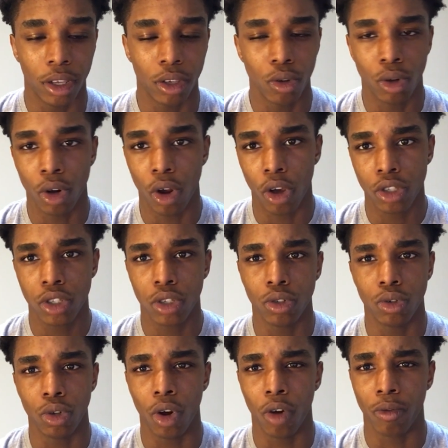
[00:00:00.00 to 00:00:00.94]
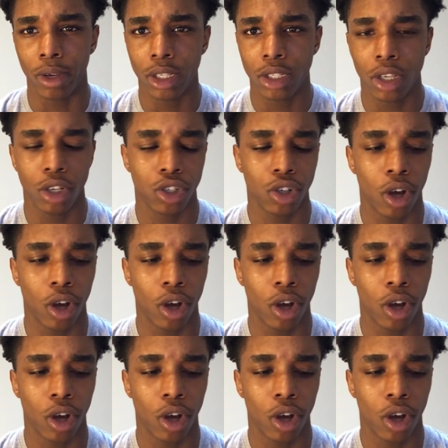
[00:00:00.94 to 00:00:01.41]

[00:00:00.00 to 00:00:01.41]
You could also do your research